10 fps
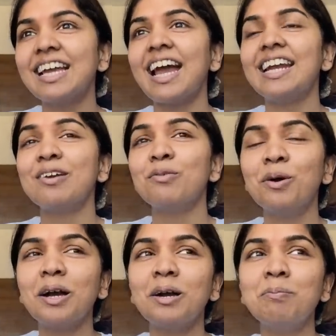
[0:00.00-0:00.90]
And I
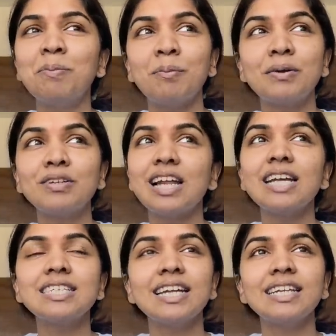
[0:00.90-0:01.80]
woke up because
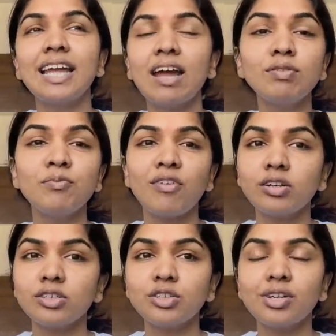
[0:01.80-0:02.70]
last night they have some
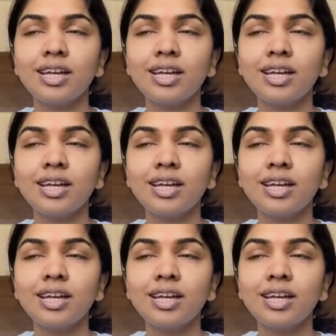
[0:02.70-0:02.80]
function today.